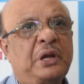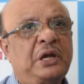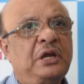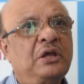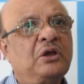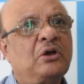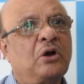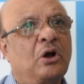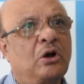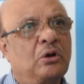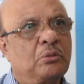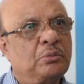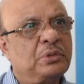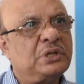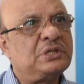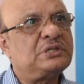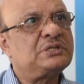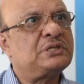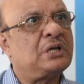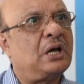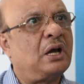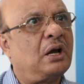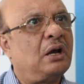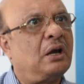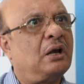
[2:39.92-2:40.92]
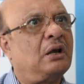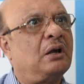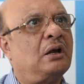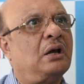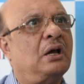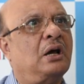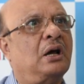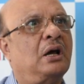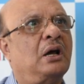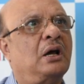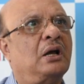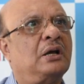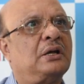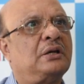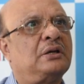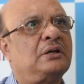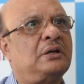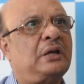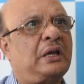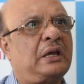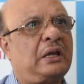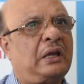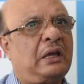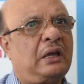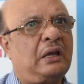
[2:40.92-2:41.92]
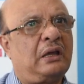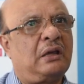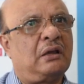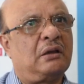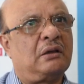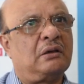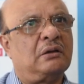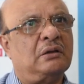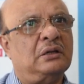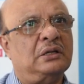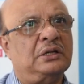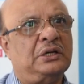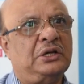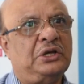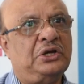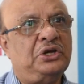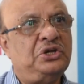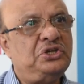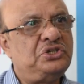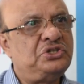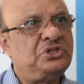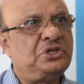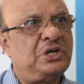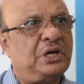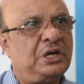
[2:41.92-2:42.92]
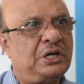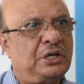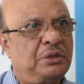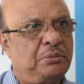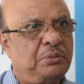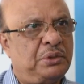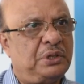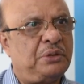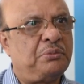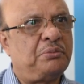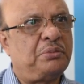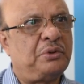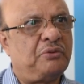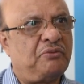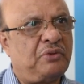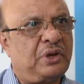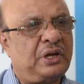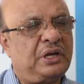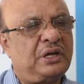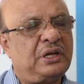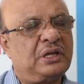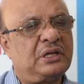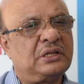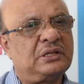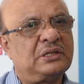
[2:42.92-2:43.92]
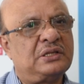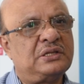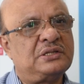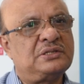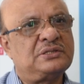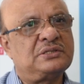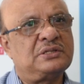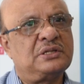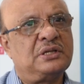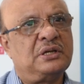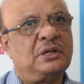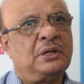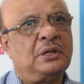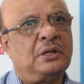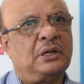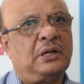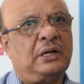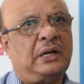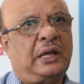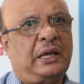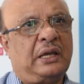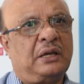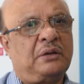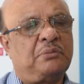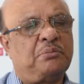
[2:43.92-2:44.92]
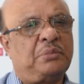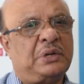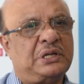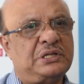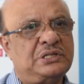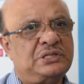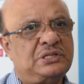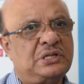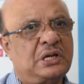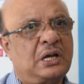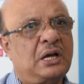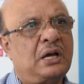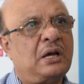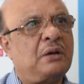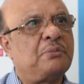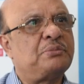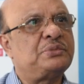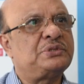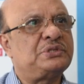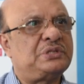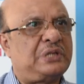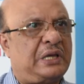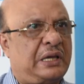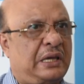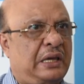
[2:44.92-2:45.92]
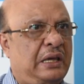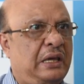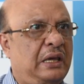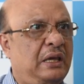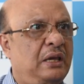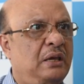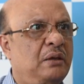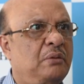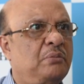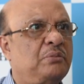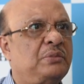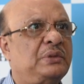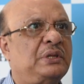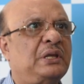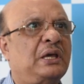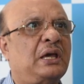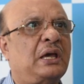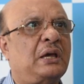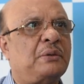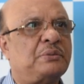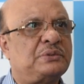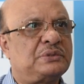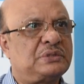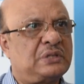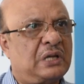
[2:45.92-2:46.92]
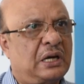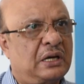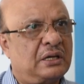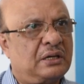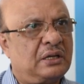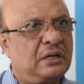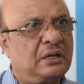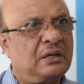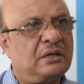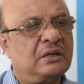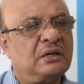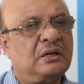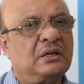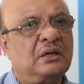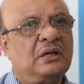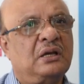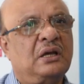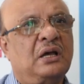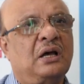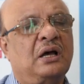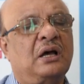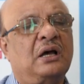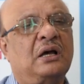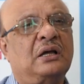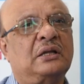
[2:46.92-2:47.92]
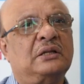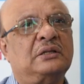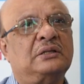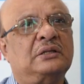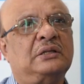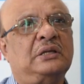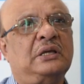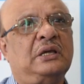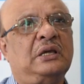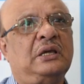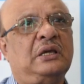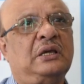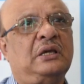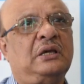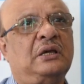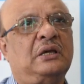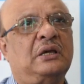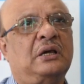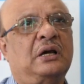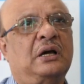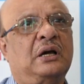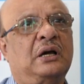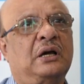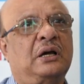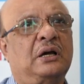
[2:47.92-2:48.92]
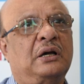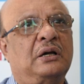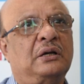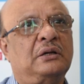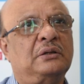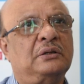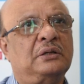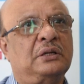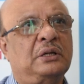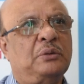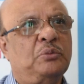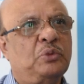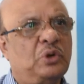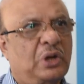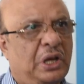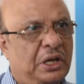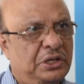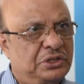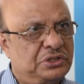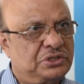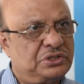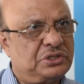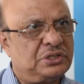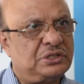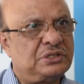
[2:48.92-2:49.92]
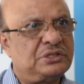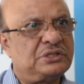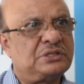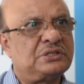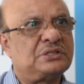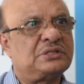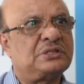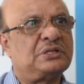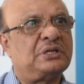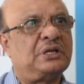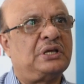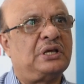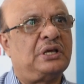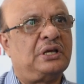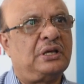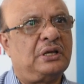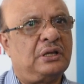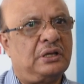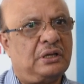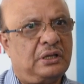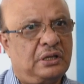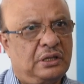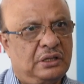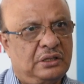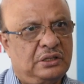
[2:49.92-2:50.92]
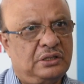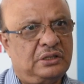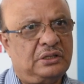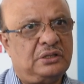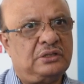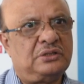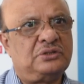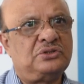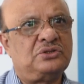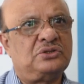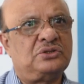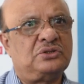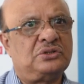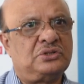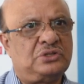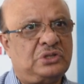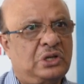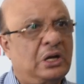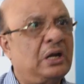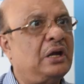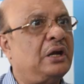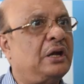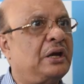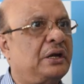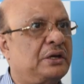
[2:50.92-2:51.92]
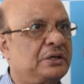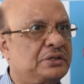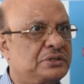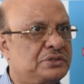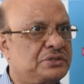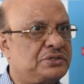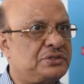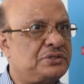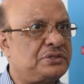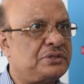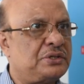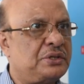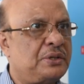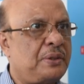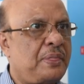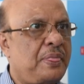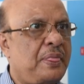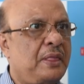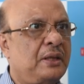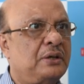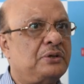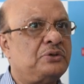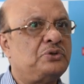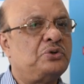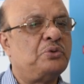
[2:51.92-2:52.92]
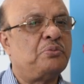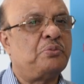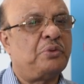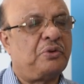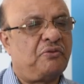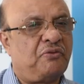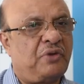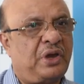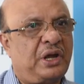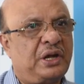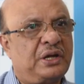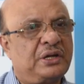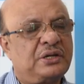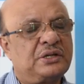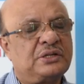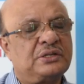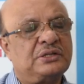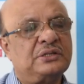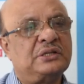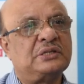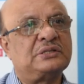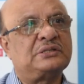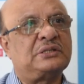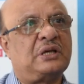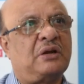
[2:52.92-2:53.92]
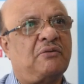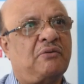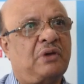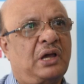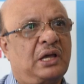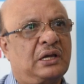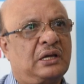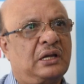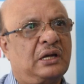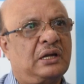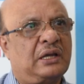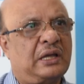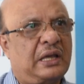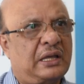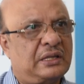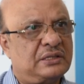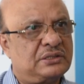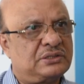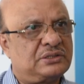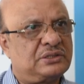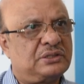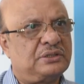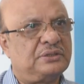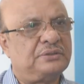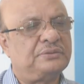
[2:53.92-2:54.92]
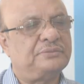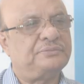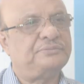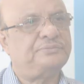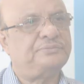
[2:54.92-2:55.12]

many governments are taking initiative in preventing this, like Punjab, Sikkim, they have started the immunizations in children to prevent the cervical cancer.